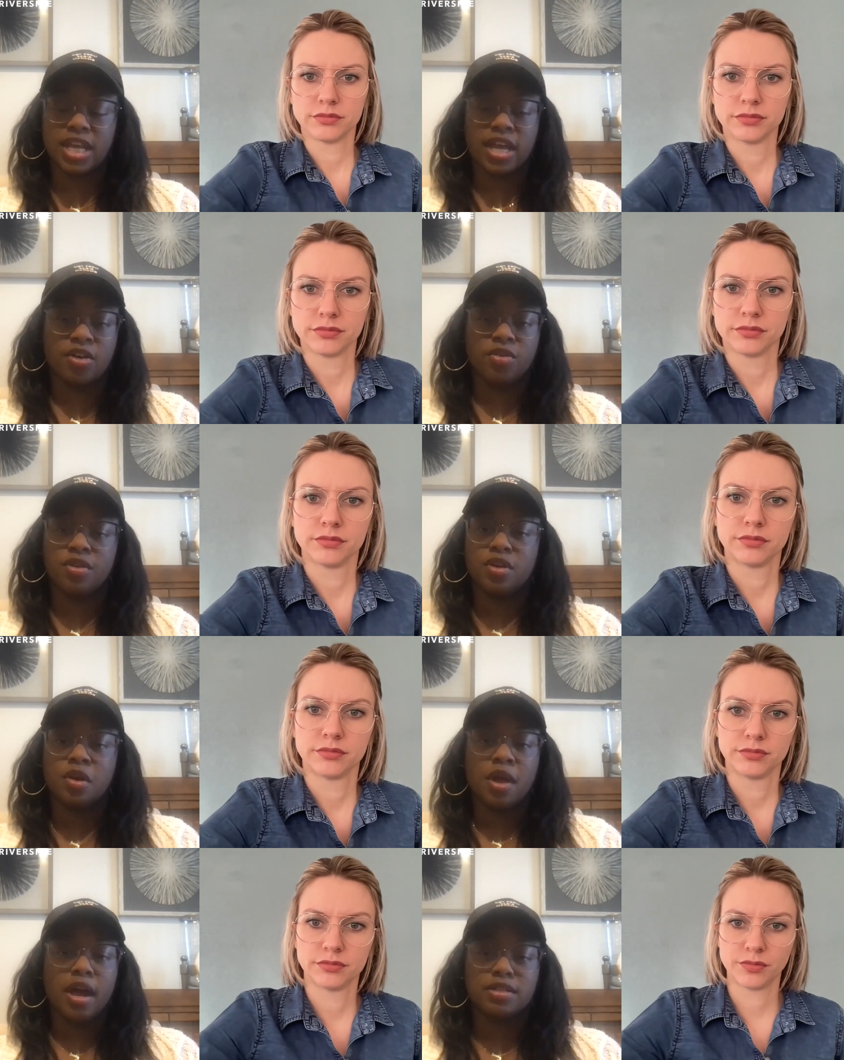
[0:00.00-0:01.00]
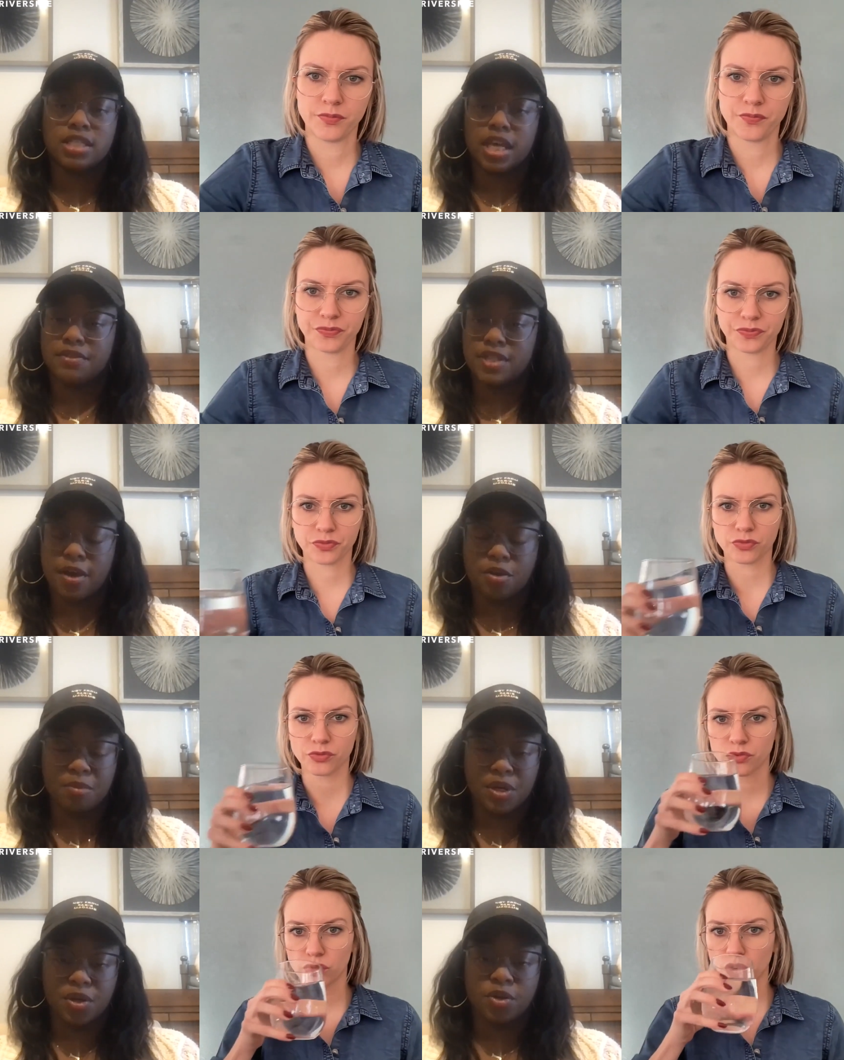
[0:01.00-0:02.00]
Speaker 1: town outside of
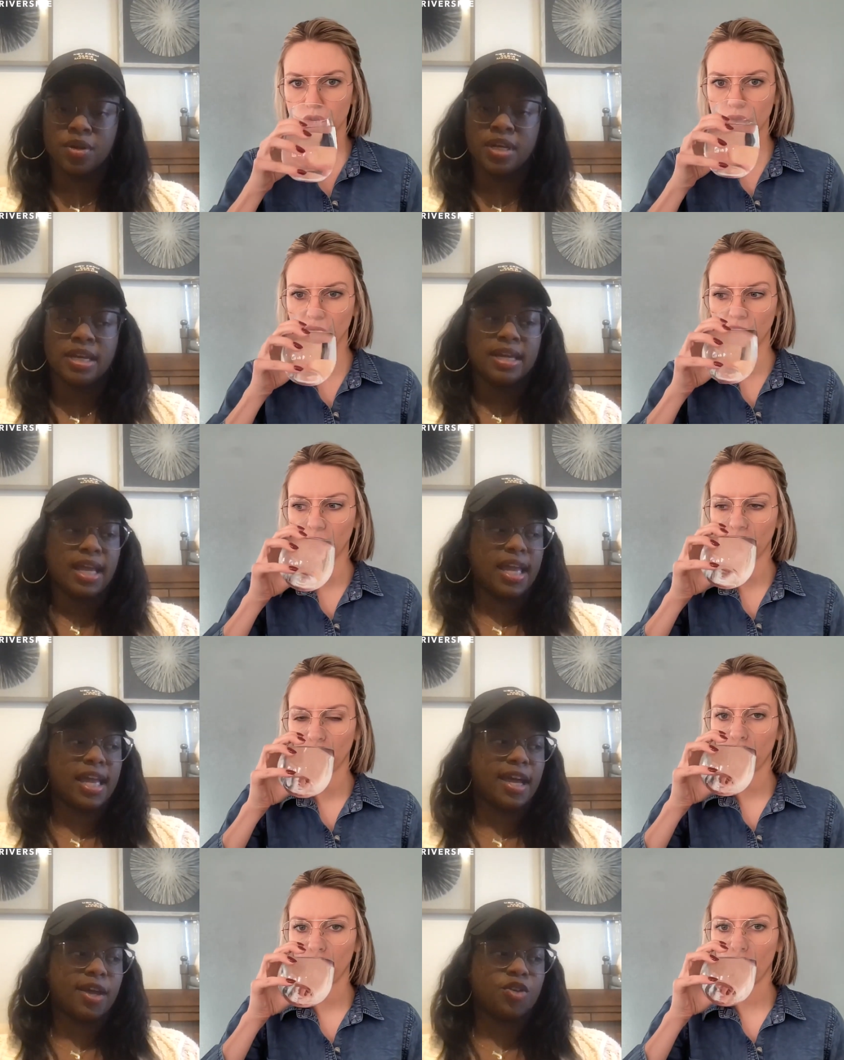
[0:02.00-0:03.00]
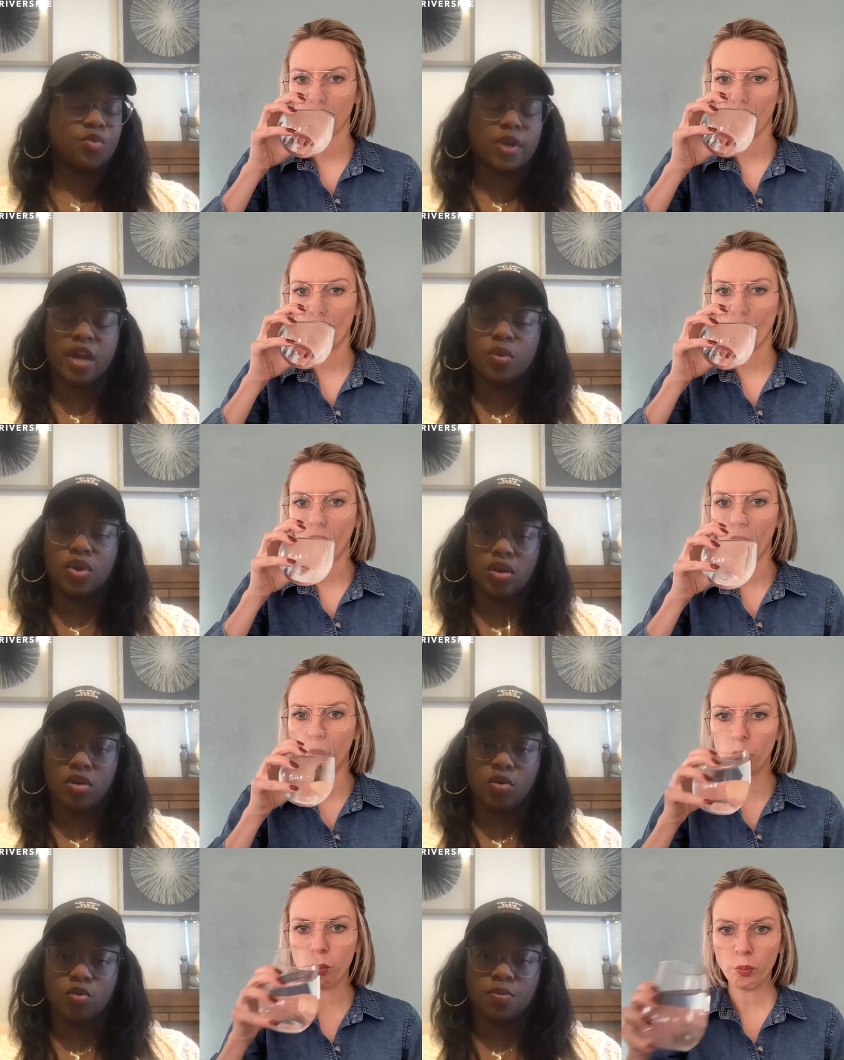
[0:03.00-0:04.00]
Sacramento. And when I went
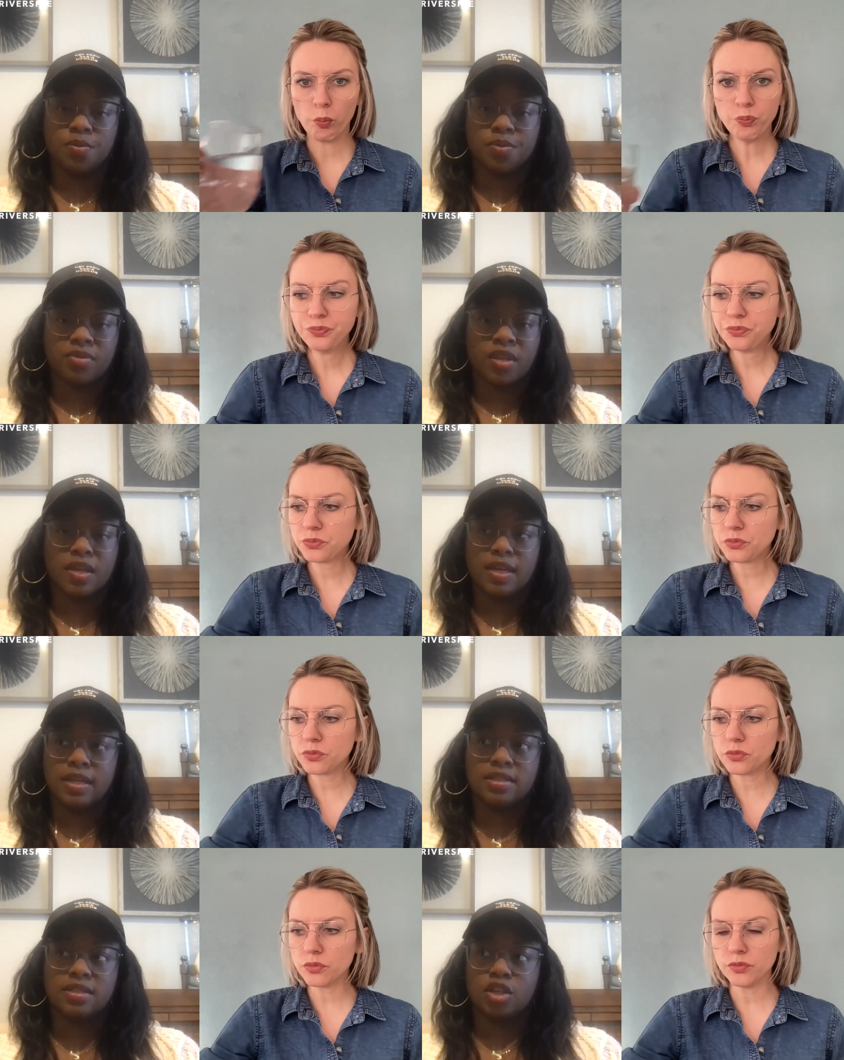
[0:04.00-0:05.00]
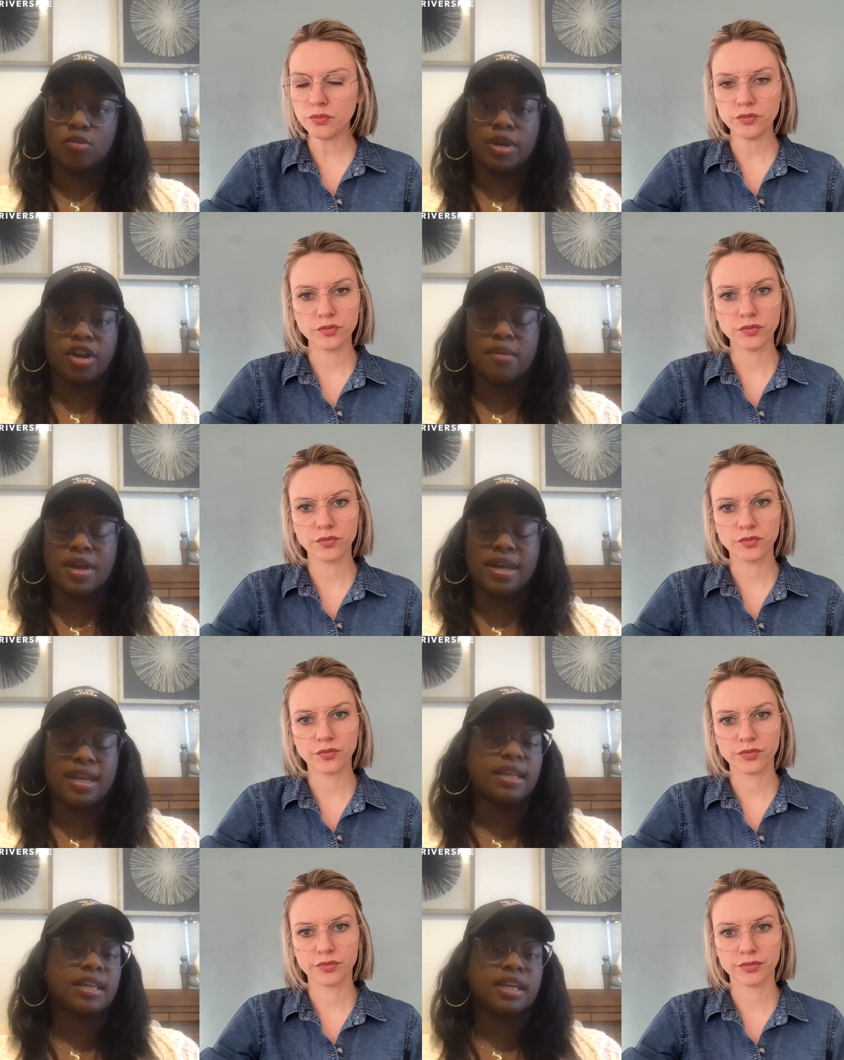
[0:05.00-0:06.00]
home, it's, you know, my grandma
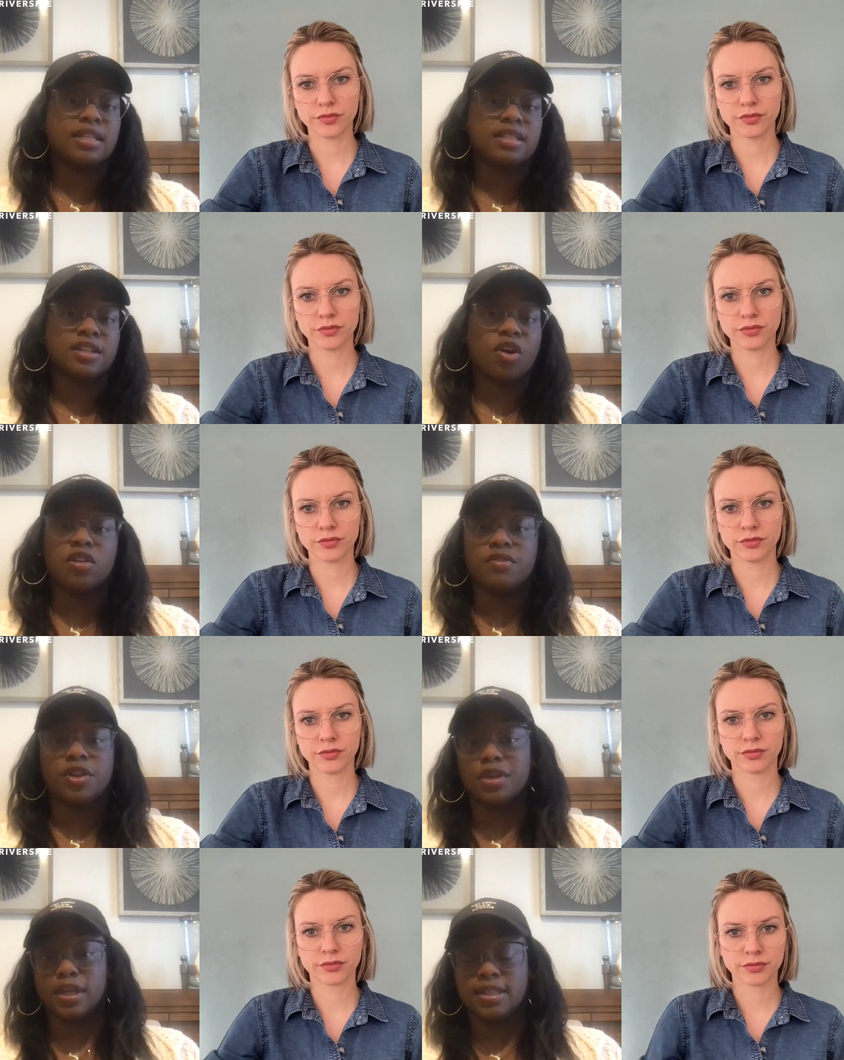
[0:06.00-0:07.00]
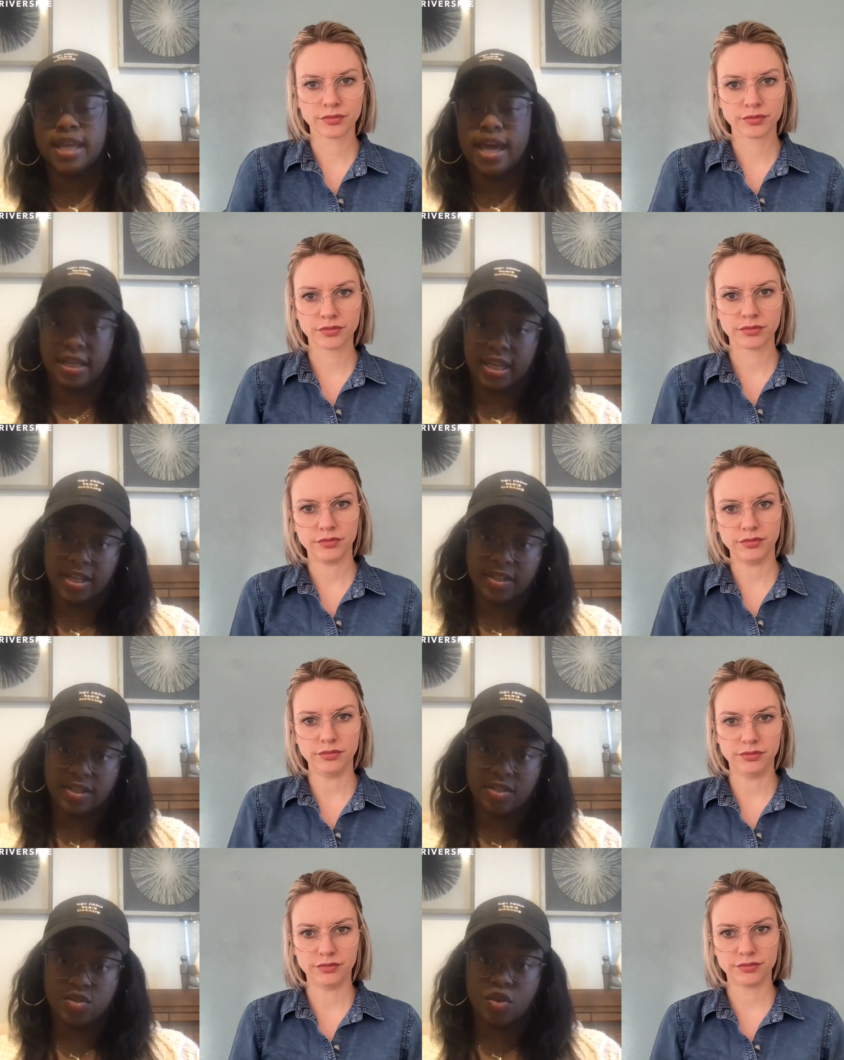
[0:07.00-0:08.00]
had eight kids and all of their kids had
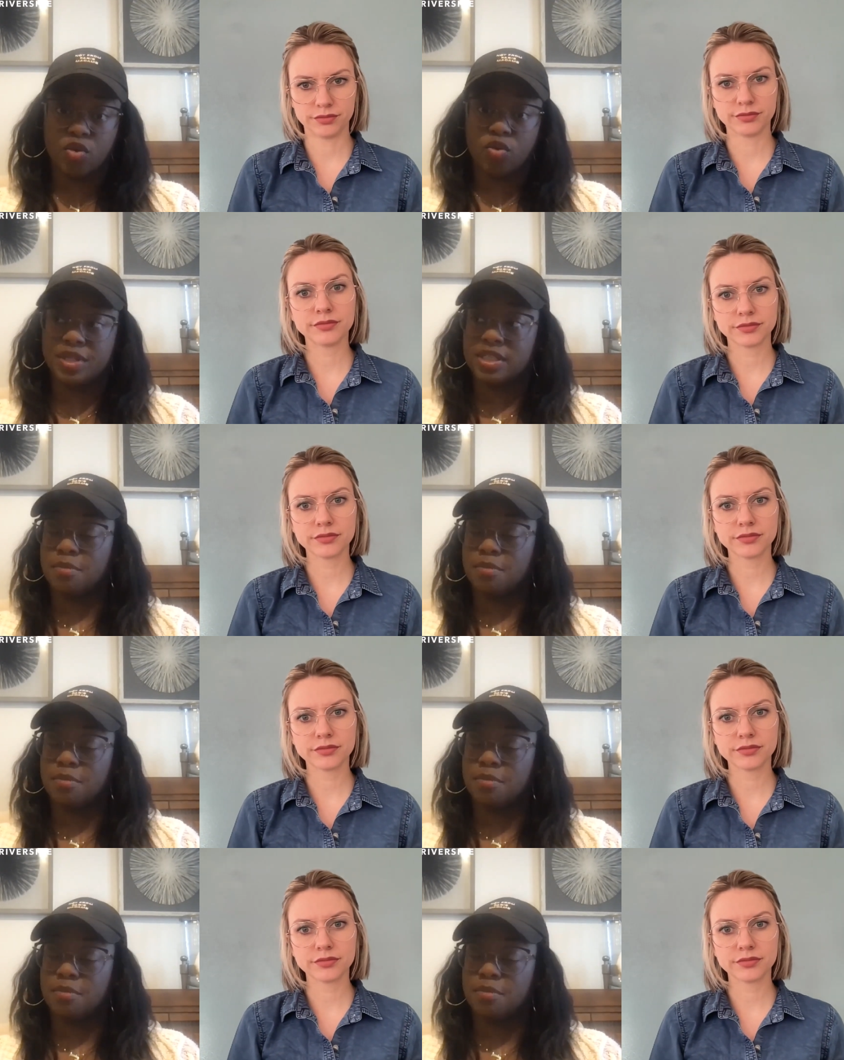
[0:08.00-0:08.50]
kids. So it's